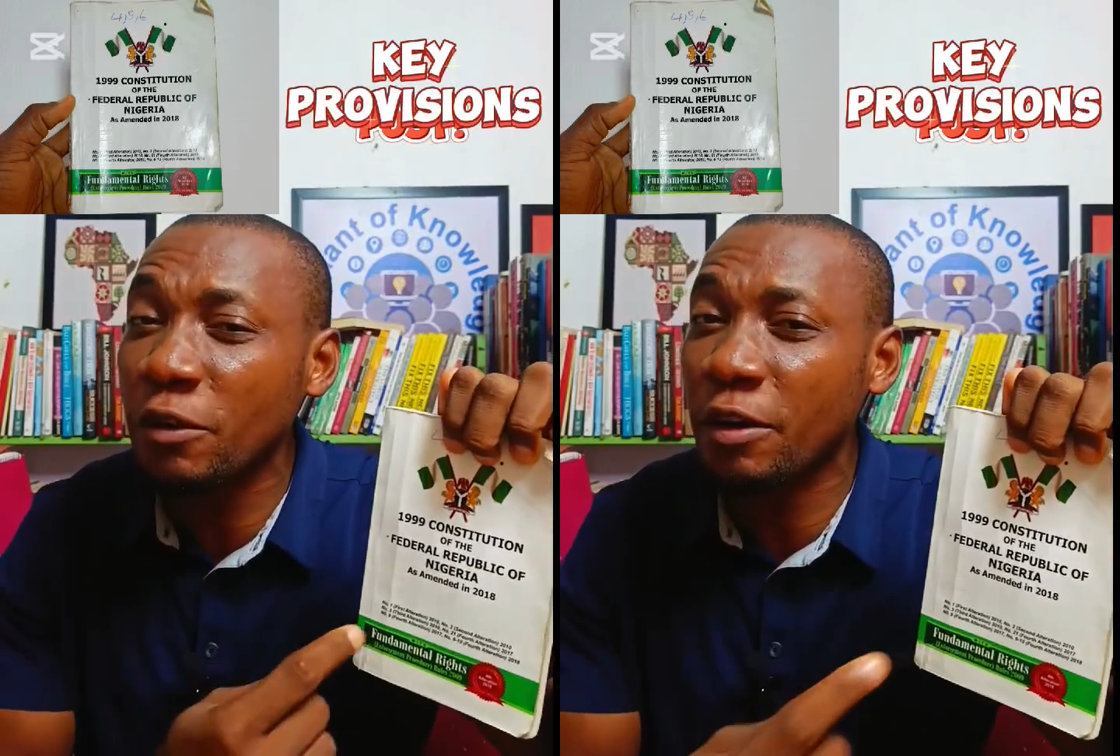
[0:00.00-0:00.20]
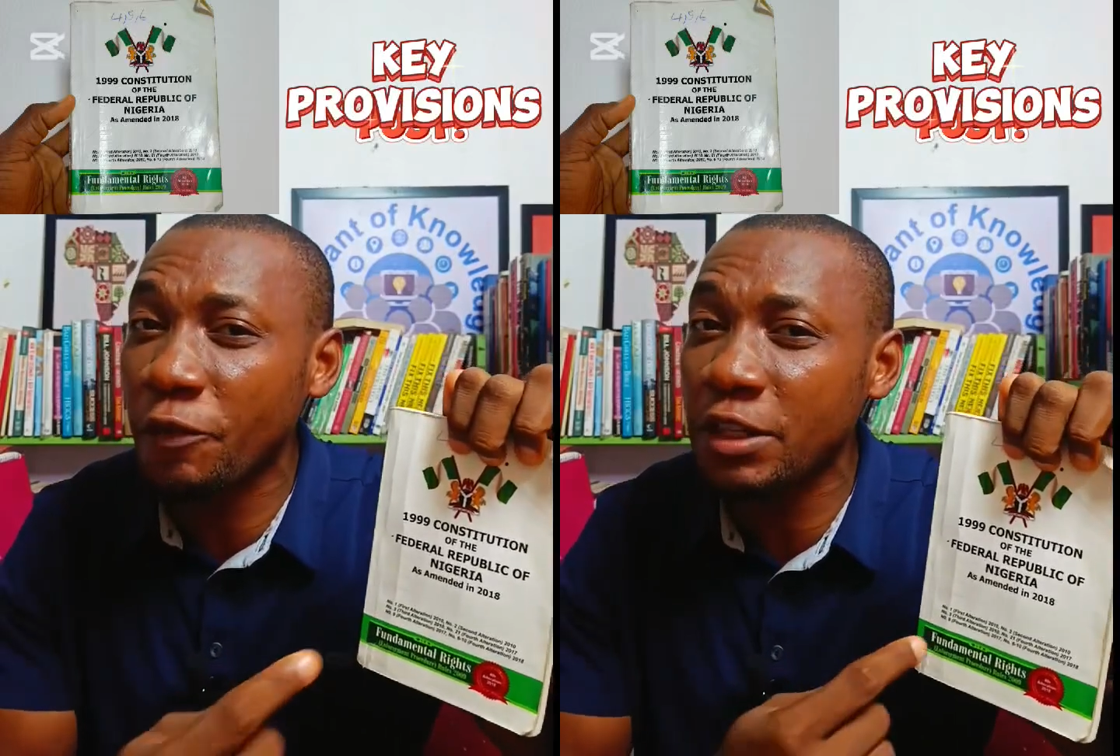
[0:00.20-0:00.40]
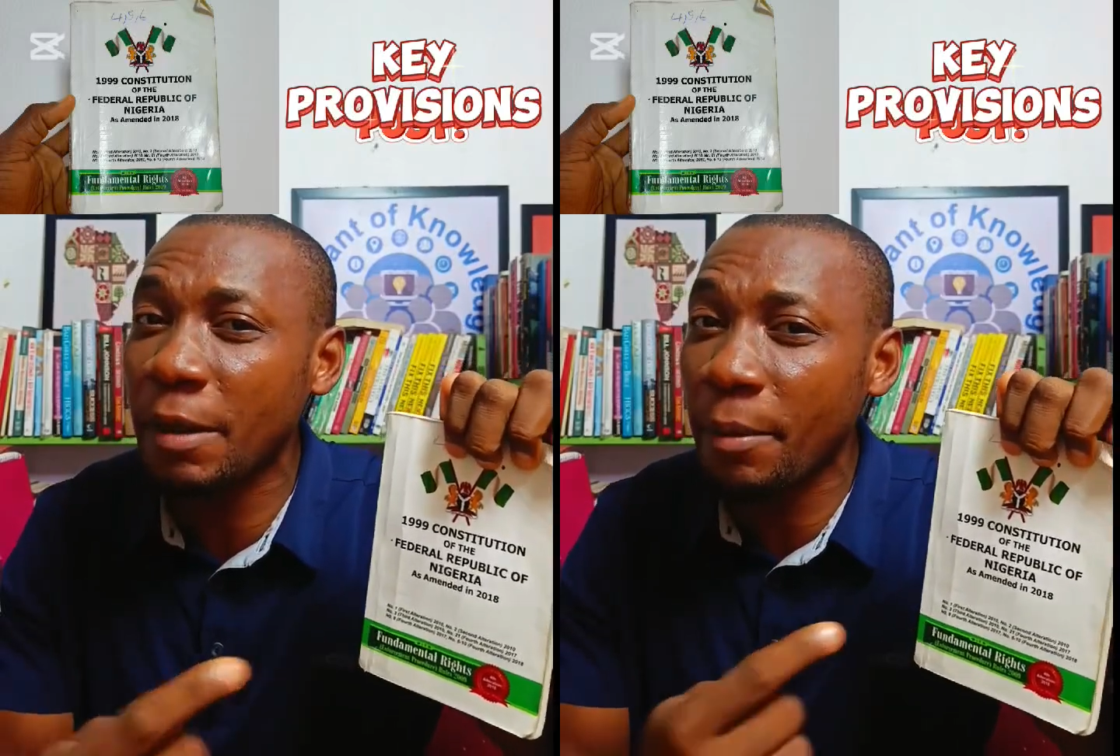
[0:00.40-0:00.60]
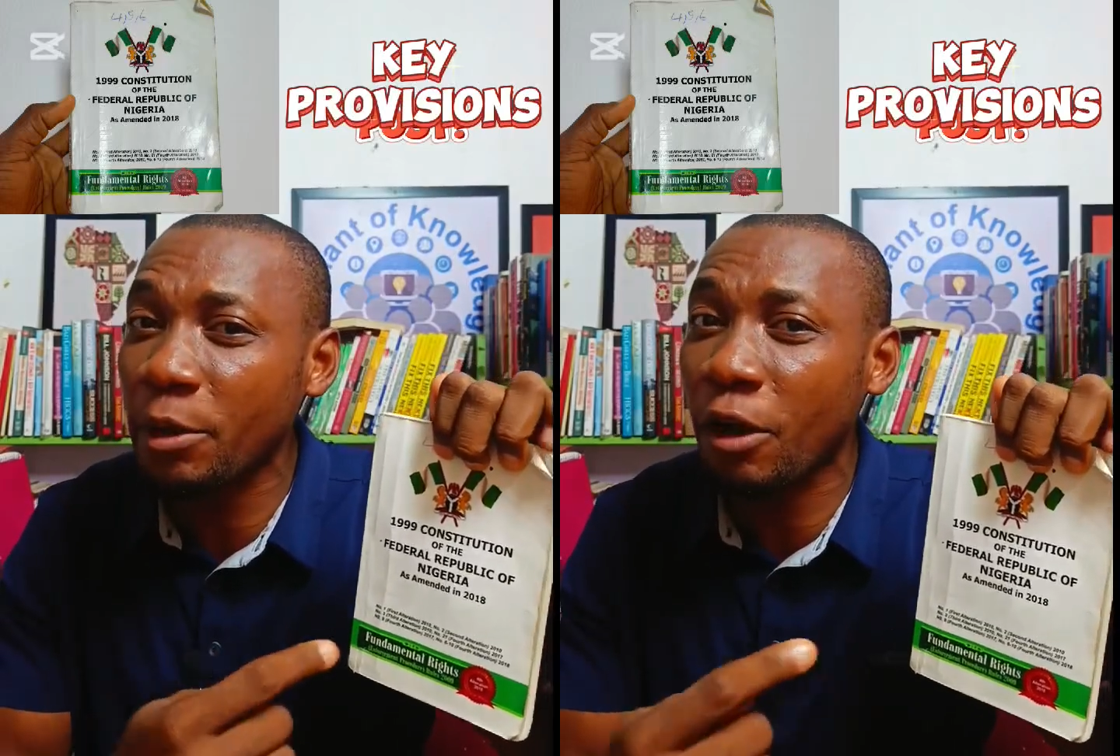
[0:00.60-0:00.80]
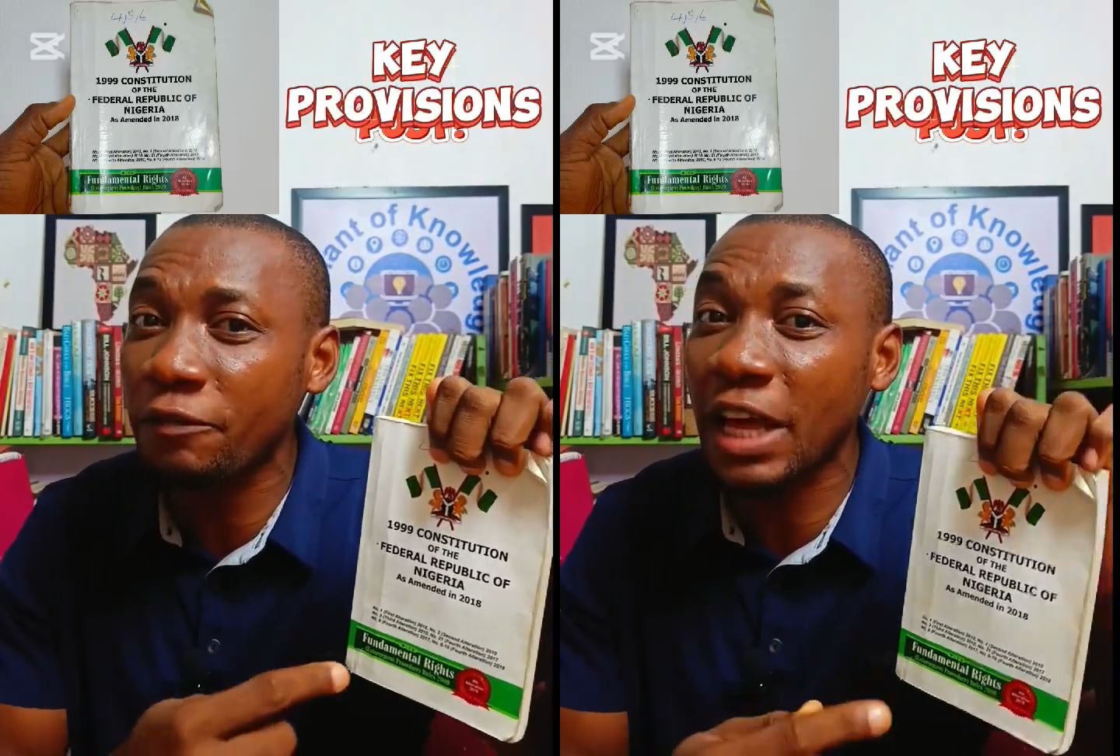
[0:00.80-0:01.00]
of the Federal
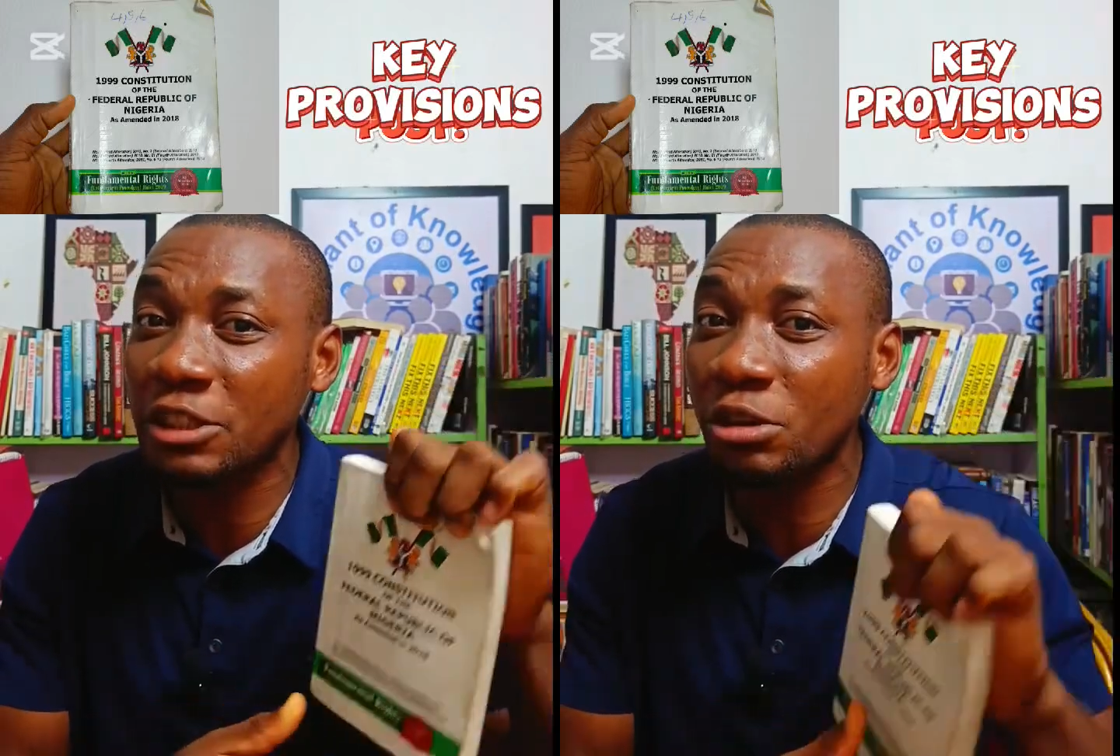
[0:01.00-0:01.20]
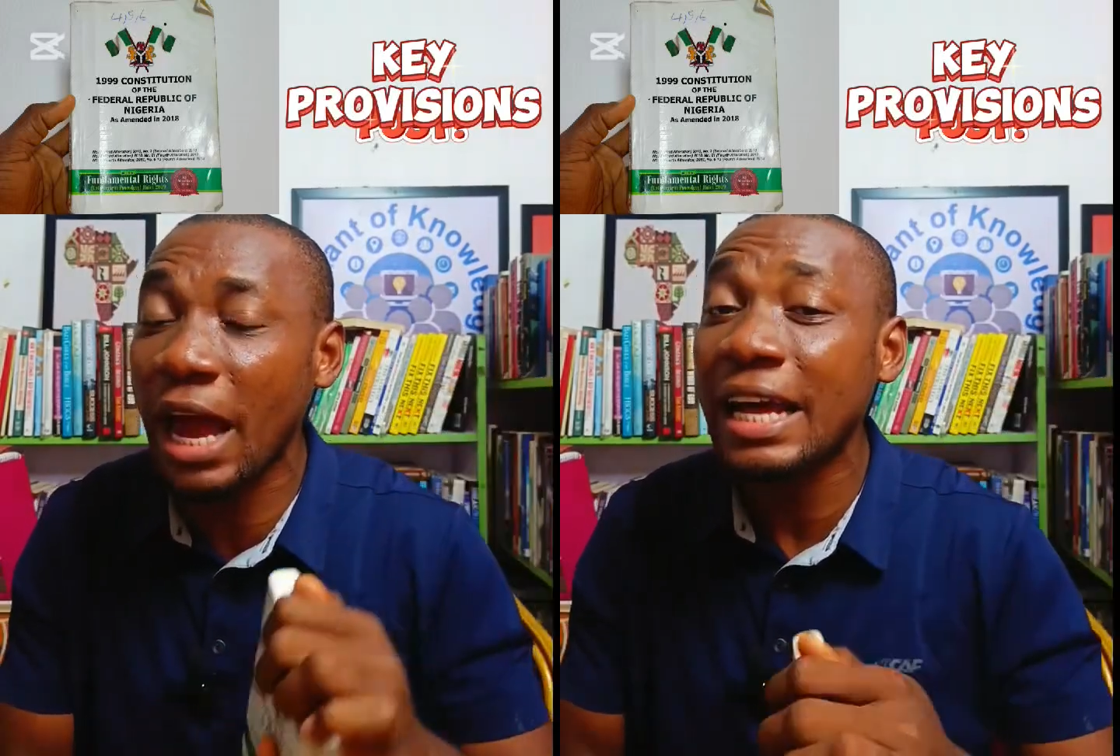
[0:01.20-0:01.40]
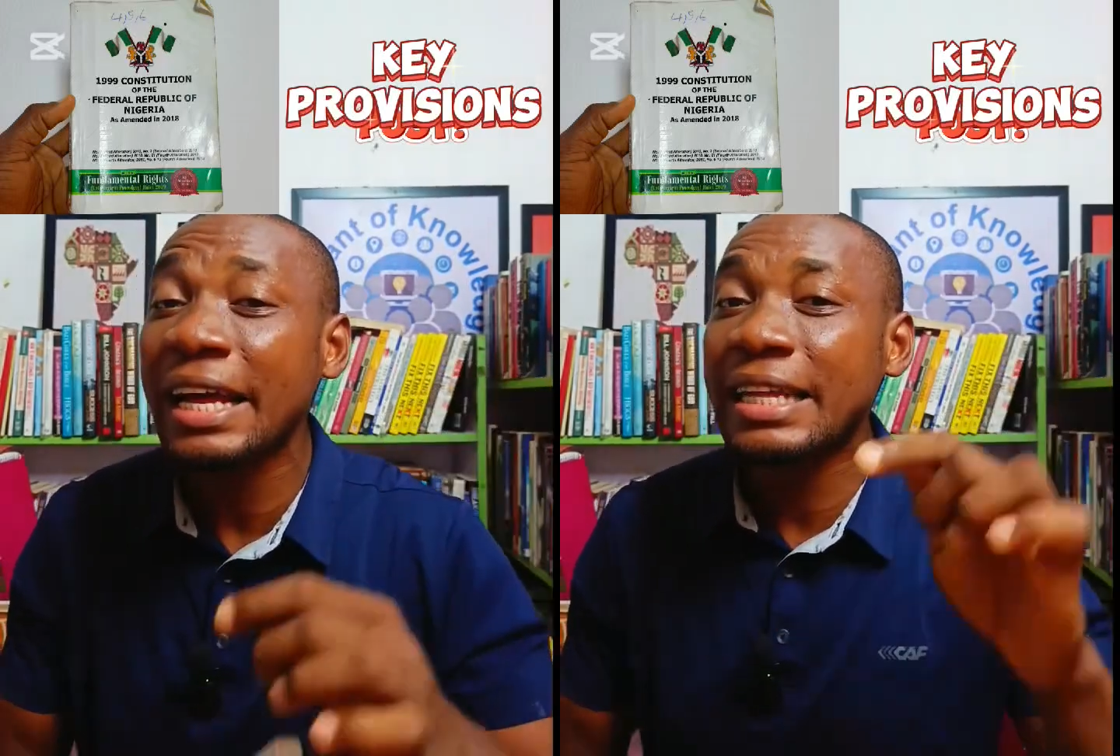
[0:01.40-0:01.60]
Republic of Nigeria,